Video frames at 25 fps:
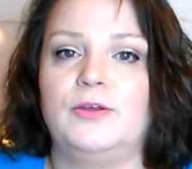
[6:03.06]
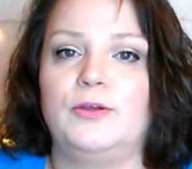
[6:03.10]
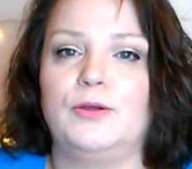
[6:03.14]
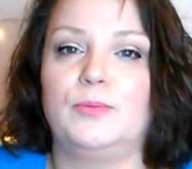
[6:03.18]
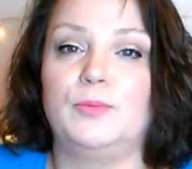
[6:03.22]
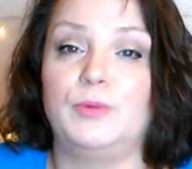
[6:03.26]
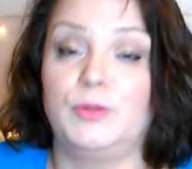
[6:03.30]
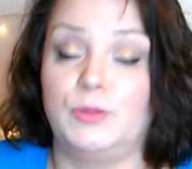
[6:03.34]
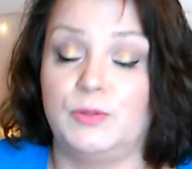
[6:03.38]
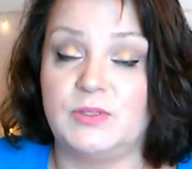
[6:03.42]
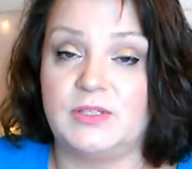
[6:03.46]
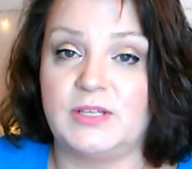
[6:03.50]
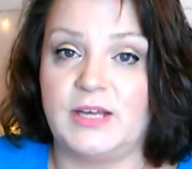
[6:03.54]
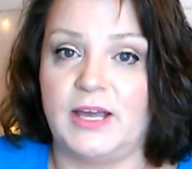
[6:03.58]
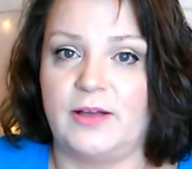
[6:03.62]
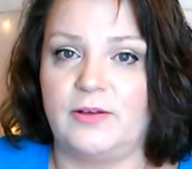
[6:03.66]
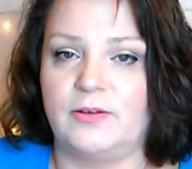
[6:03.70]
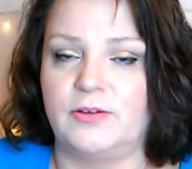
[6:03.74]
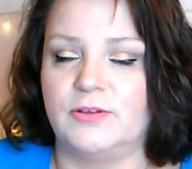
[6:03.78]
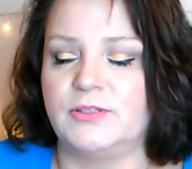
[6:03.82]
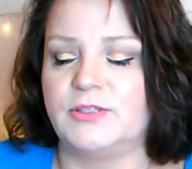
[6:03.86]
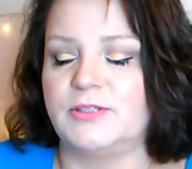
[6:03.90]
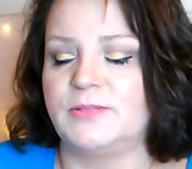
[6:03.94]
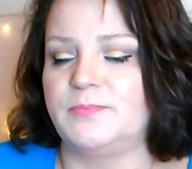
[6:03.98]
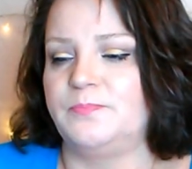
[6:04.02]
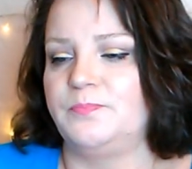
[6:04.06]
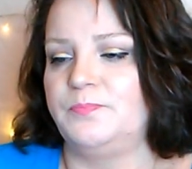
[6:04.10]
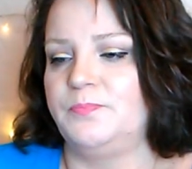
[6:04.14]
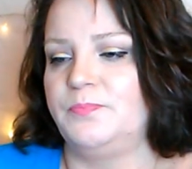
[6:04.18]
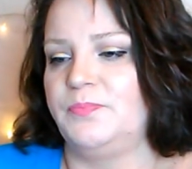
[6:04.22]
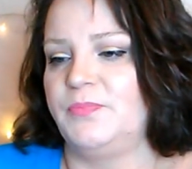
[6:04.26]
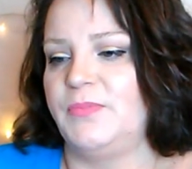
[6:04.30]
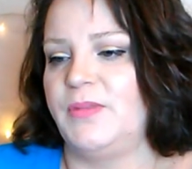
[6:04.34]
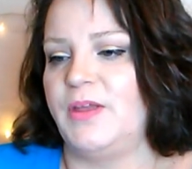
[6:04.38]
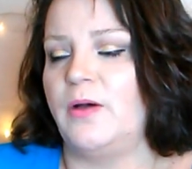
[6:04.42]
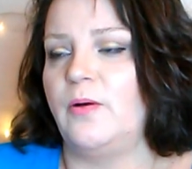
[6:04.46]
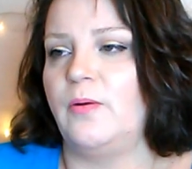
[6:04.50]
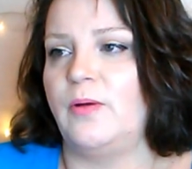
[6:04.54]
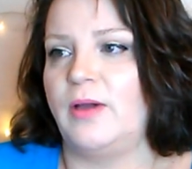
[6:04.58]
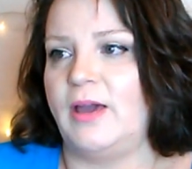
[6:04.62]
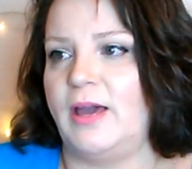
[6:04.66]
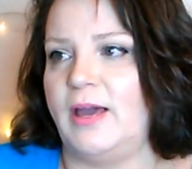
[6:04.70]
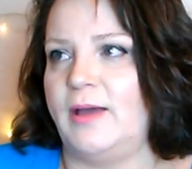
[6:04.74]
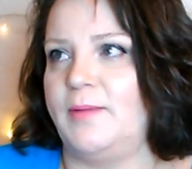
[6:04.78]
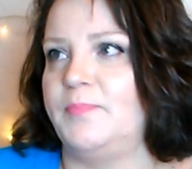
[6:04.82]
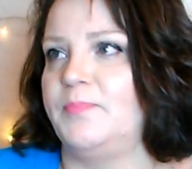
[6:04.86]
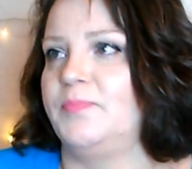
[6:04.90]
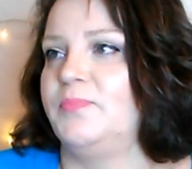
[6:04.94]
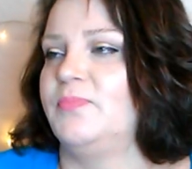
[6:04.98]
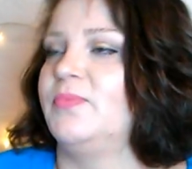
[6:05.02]
your moon cycles.
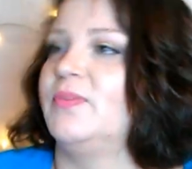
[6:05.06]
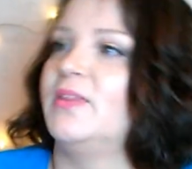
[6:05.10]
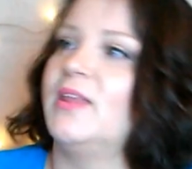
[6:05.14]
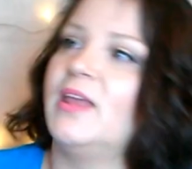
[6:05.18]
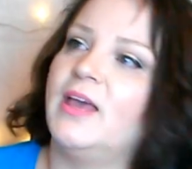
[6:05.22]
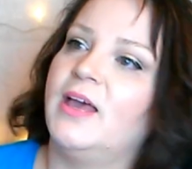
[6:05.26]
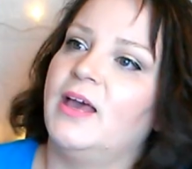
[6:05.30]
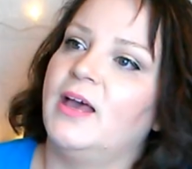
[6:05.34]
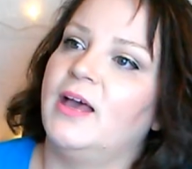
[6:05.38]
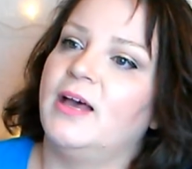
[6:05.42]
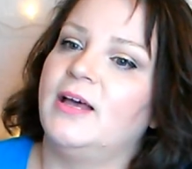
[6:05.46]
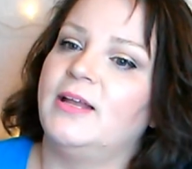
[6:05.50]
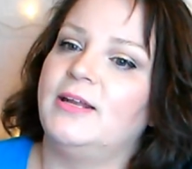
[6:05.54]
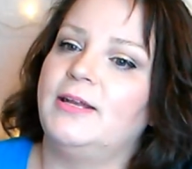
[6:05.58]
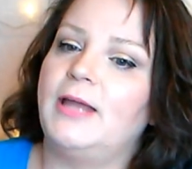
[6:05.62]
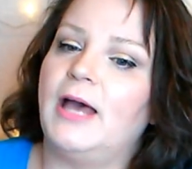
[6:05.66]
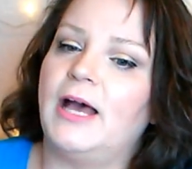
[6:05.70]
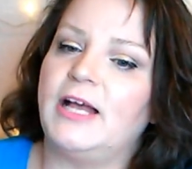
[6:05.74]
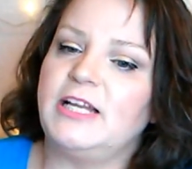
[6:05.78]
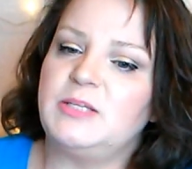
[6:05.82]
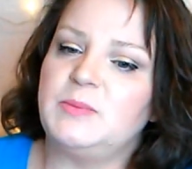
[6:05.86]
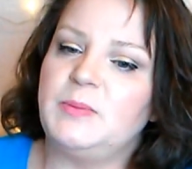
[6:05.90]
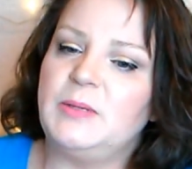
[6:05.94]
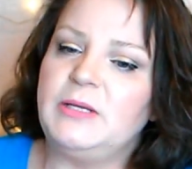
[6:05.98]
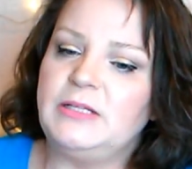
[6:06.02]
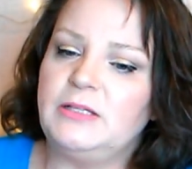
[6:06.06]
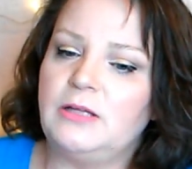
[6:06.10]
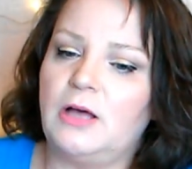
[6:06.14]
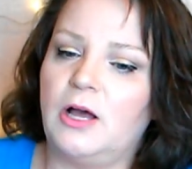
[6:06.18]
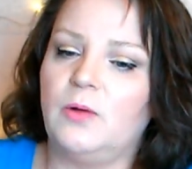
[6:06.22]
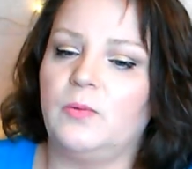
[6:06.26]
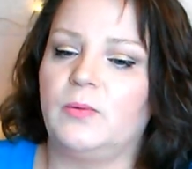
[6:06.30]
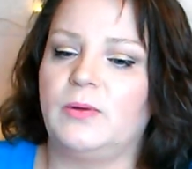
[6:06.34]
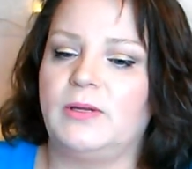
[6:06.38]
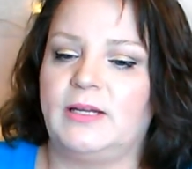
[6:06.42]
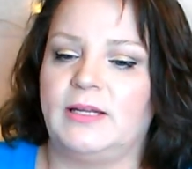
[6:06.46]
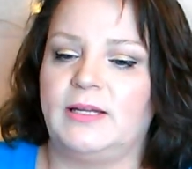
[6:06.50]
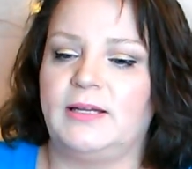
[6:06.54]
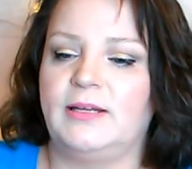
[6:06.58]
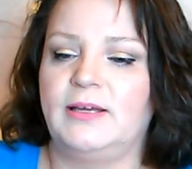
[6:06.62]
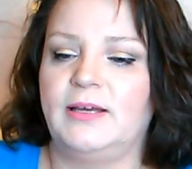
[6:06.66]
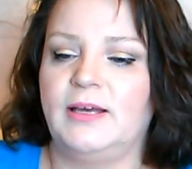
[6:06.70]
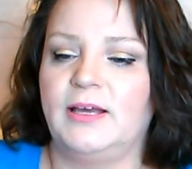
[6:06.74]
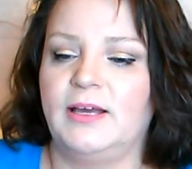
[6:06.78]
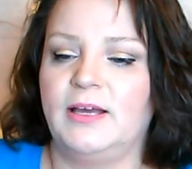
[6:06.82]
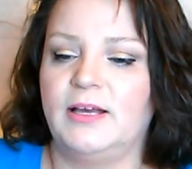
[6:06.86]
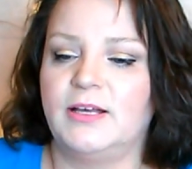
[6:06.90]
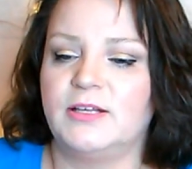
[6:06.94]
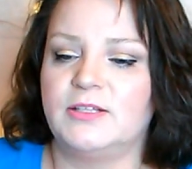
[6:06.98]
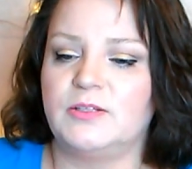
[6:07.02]
Okay, not to be long-winded,
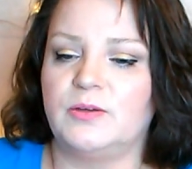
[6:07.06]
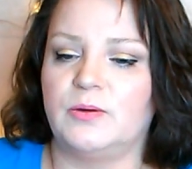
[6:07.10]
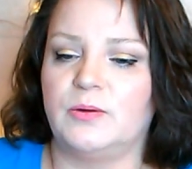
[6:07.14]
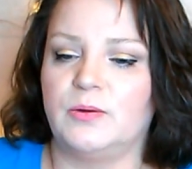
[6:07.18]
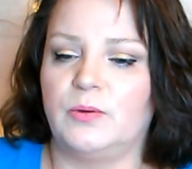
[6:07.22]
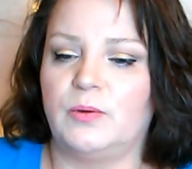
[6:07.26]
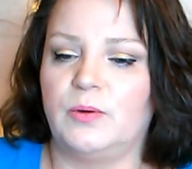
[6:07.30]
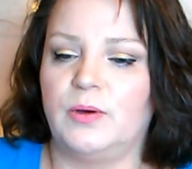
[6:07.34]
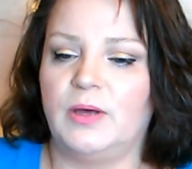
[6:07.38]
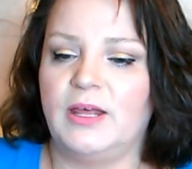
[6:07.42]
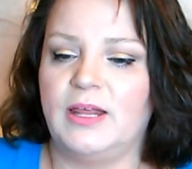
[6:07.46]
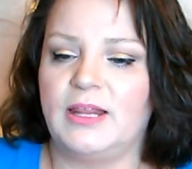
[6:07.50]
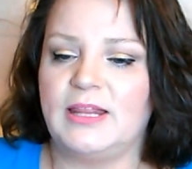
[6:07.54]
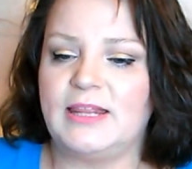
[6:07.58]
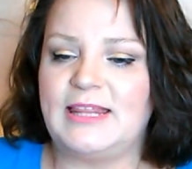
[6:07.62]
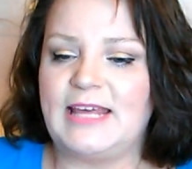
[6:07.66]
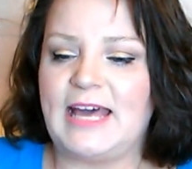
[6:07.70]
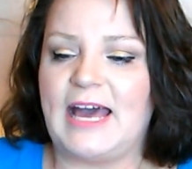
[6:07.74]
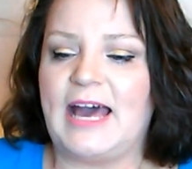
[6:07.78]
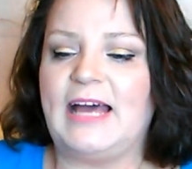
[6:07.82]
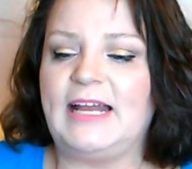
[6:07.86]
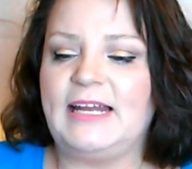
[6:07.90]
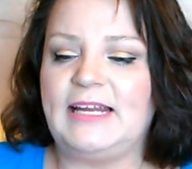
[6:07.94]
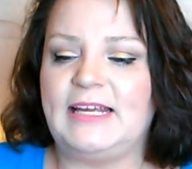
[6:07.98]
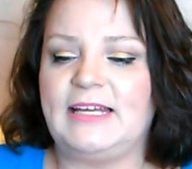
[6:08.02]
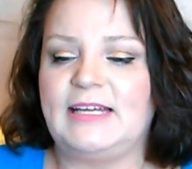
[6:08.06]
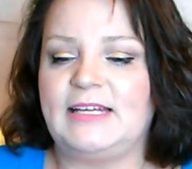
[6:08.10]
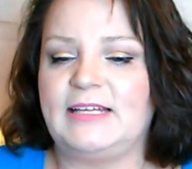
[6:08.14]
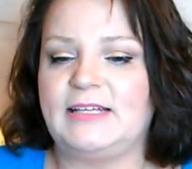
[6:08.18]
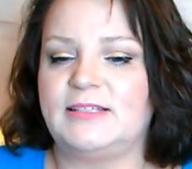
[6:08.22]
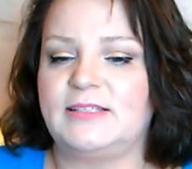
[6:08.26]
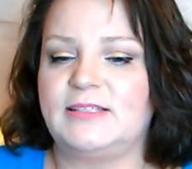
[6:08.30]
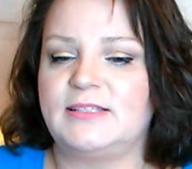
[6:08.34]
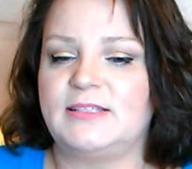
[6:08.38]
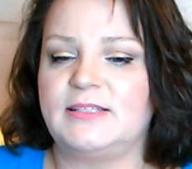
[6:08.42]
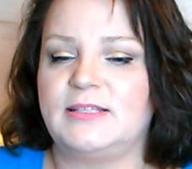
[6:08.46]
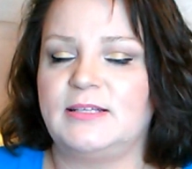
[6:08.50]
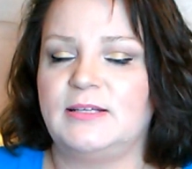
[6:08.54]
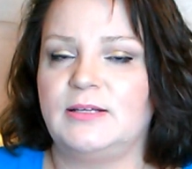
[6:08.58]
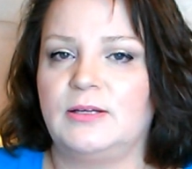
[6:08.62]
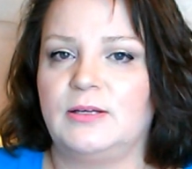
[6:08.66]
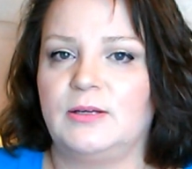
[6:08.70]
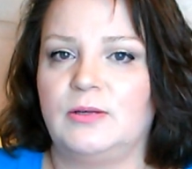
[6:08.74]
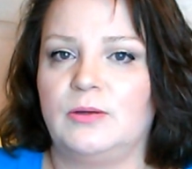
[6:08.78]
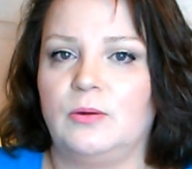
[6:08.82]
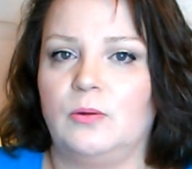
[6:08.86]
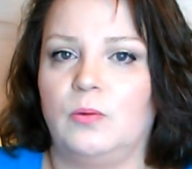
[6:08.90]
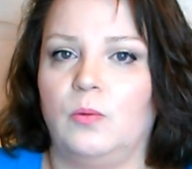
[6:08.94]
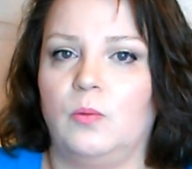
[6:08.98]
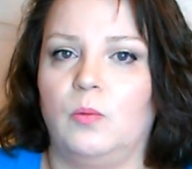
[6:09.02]
so that is
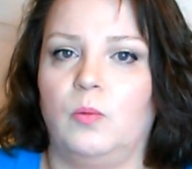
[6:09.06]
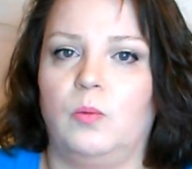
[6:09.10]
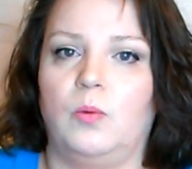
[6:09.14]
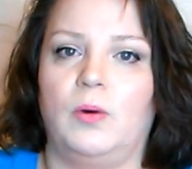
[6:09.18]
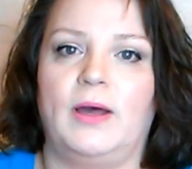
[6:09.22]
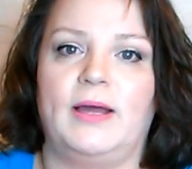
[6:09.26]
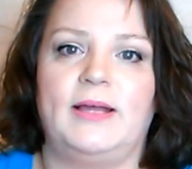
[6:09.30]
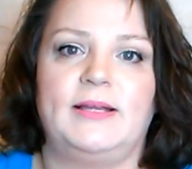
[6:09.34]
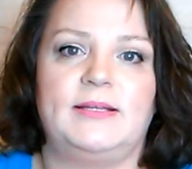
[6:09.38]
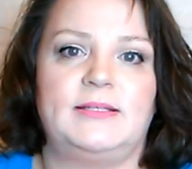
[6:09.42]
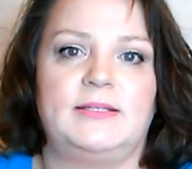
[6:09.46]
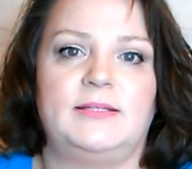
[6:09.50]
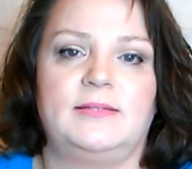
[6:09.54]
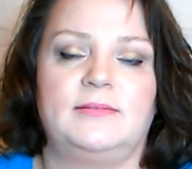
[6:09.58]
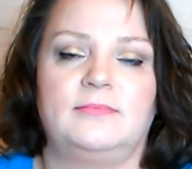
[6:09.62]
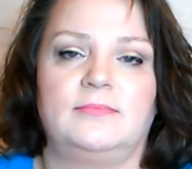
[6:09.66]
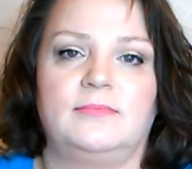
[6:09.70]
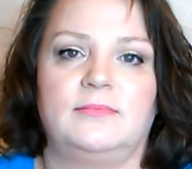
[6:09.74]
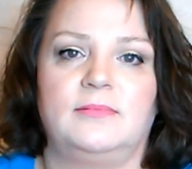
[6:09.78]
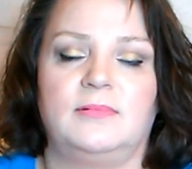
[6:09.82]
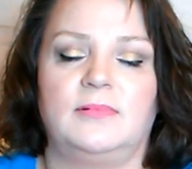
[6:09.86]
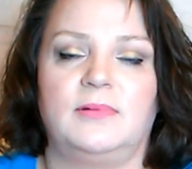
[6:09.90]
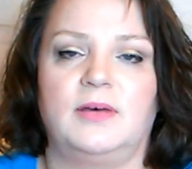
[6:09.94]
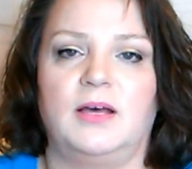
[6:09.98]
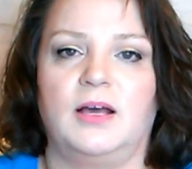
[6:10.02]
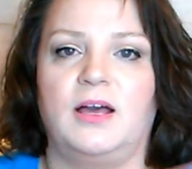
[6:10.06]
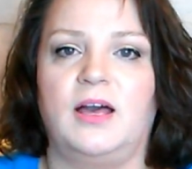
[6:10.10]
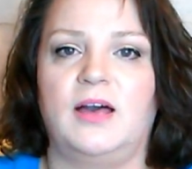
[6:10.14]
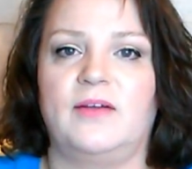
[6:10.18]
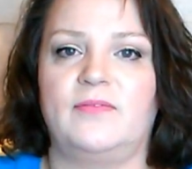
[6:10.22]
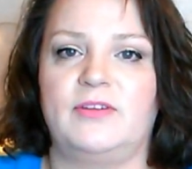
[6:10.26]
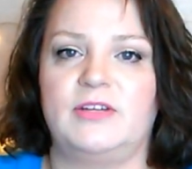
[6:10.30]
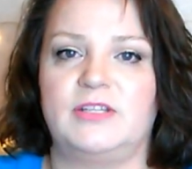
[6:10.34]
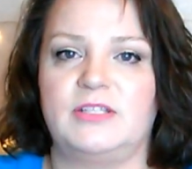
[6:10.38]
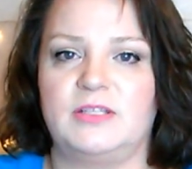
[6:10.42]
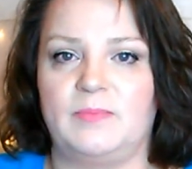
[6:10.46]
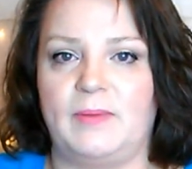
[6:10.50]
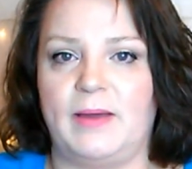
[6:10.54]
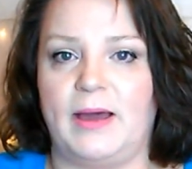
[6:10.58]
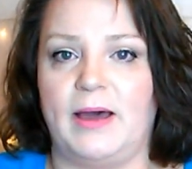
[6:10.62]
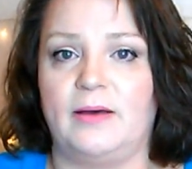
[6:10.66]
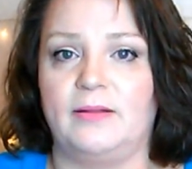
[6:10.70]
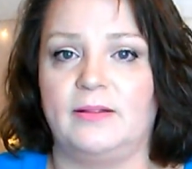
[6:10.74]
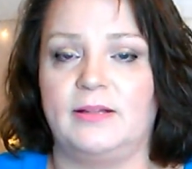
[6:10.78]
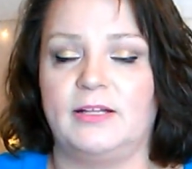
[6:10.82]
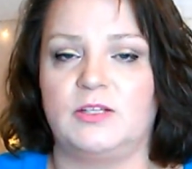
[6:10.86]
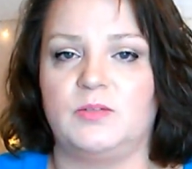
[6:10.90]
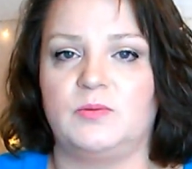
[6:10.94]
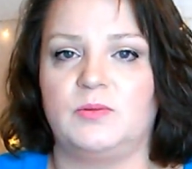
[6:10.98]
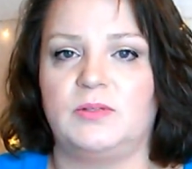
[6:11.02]
what a coven is
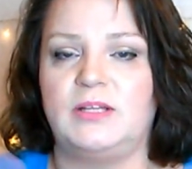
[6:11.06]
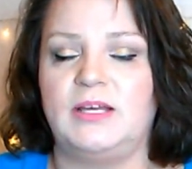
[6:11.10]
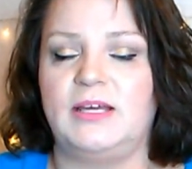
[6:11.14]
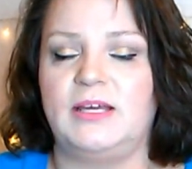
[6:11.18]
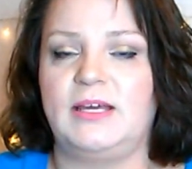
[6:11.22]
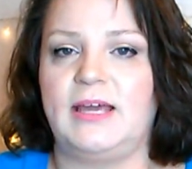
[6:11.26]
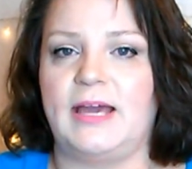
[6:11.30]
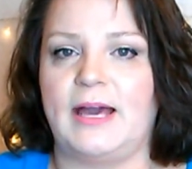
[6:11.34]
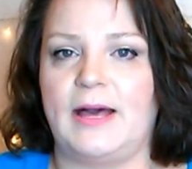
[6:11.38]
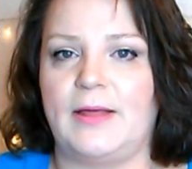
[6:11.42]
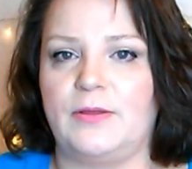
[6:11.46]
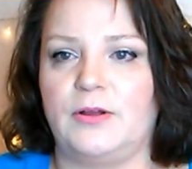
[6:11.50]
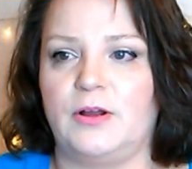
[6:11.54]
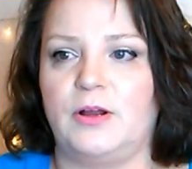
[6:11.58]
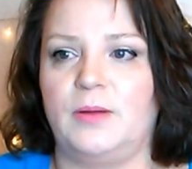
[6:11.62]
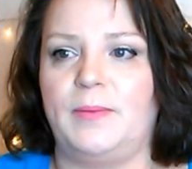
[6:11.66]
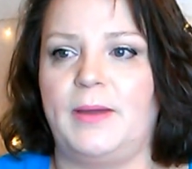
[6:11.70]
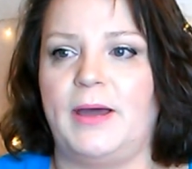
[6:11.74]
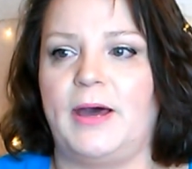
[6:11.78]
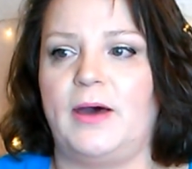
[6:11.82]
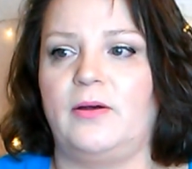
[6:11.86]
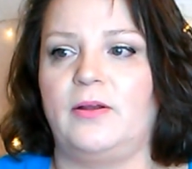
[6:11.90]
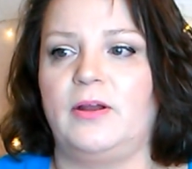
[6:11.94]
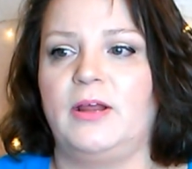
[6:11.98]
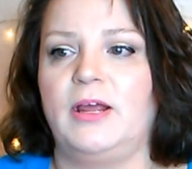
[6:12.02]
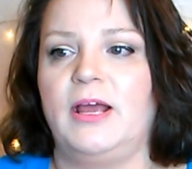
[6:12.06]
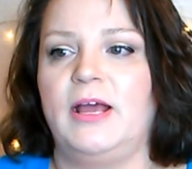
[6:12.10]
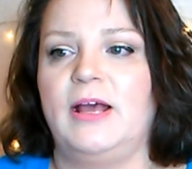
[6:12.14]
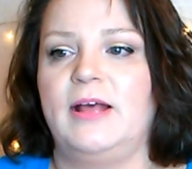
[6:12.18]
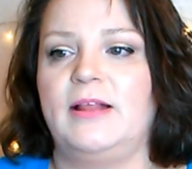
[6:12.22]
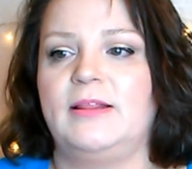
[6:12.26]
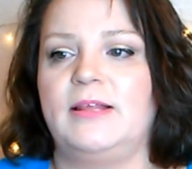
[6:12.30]
about. That's what they gather about.